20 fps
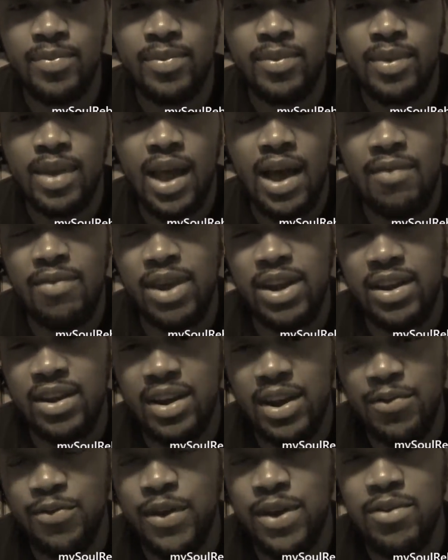have a
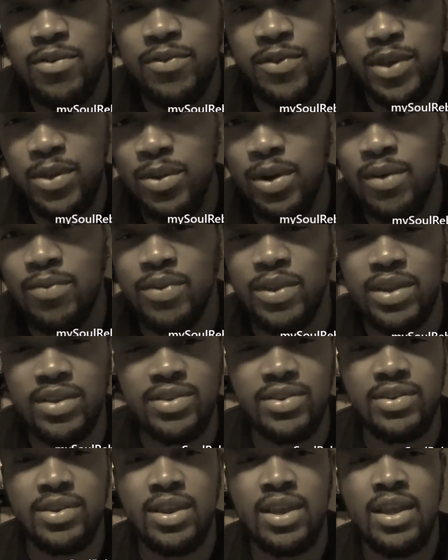different view of
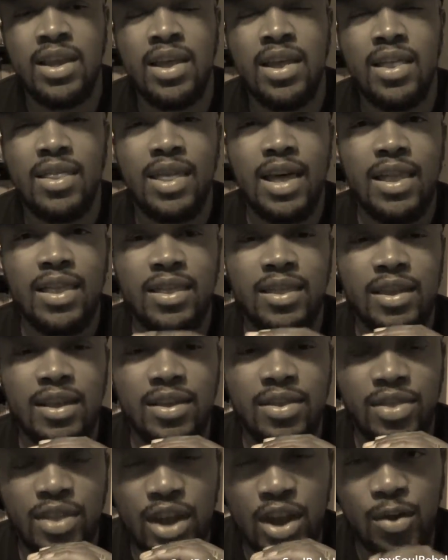this than
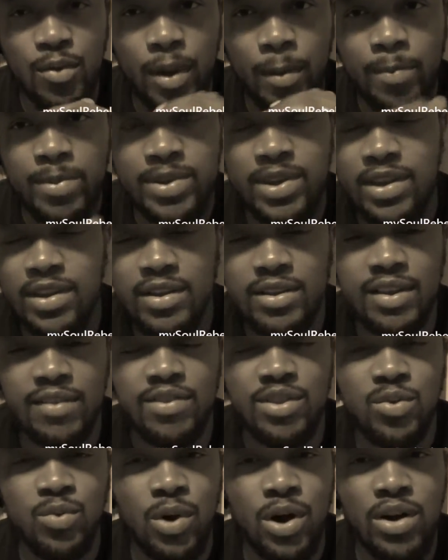their representatives,
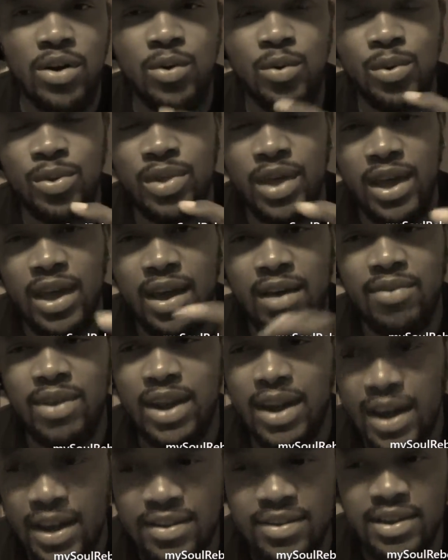the one who they have
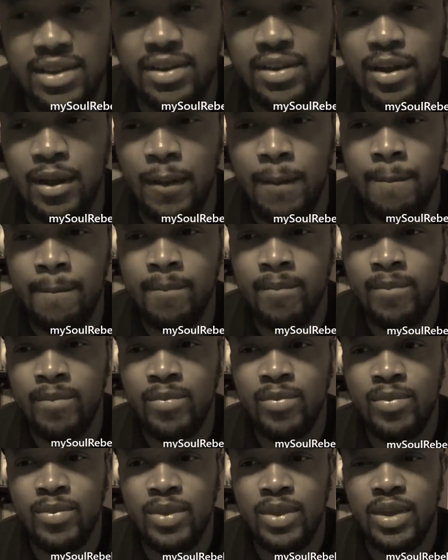elected.
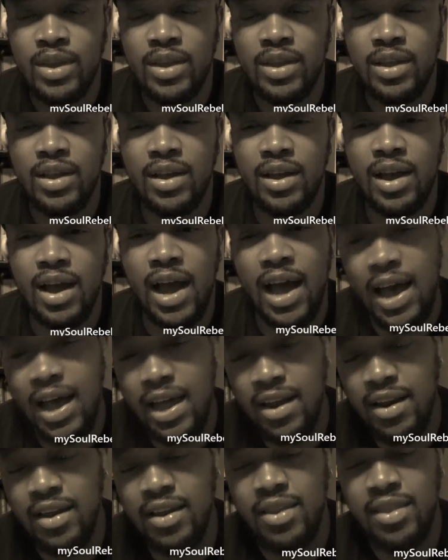
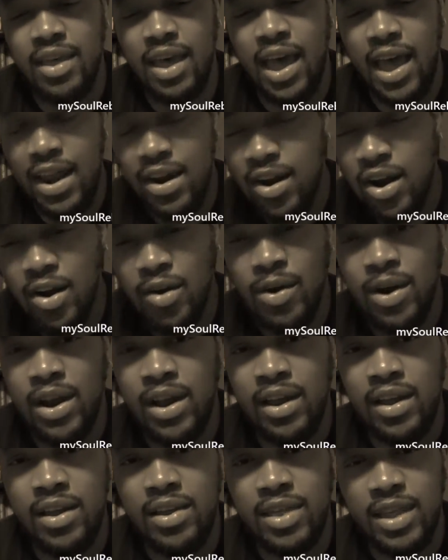And the
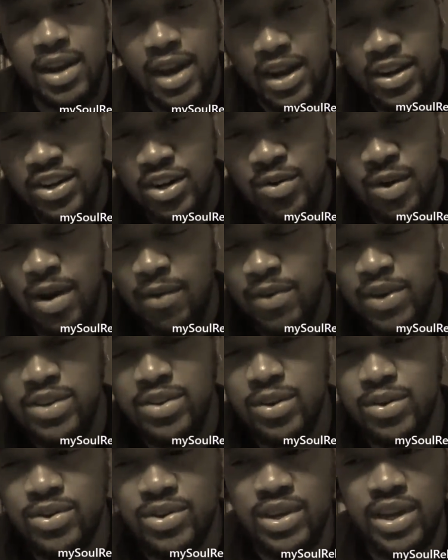NRA, the National Rifle
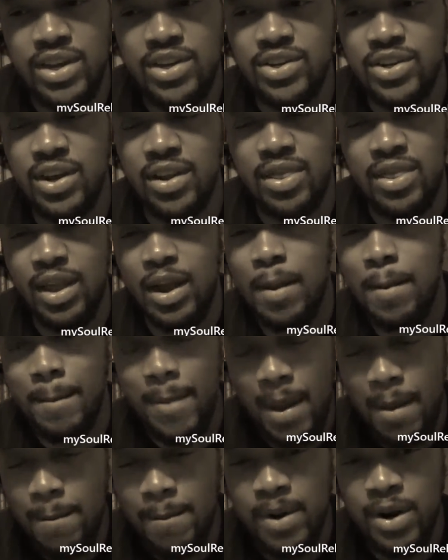Association, their
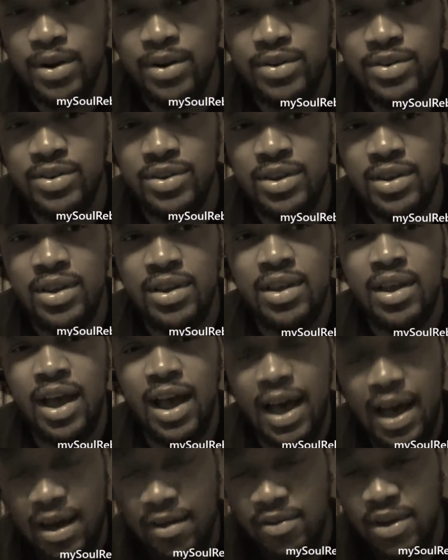members
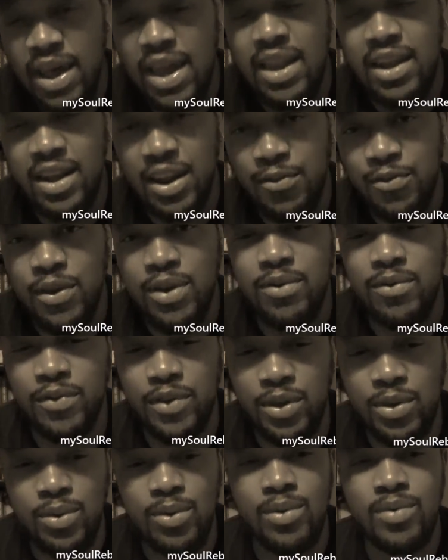have a different
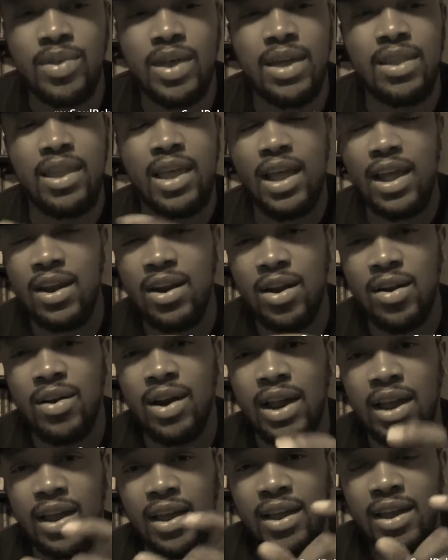view than the
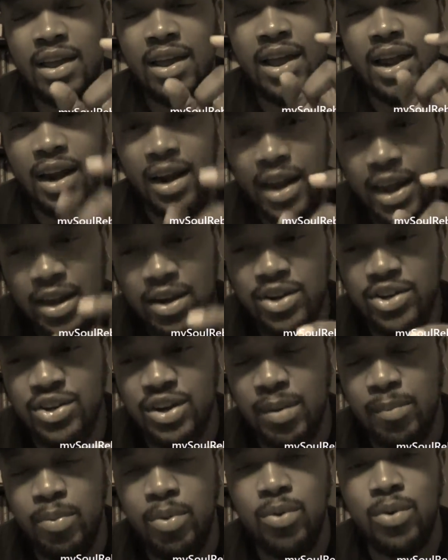NRA
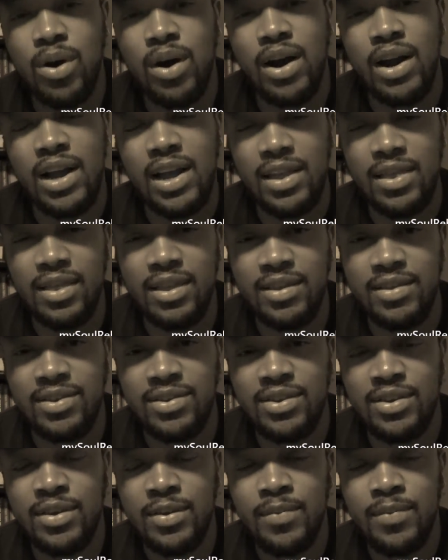leadership, who are in this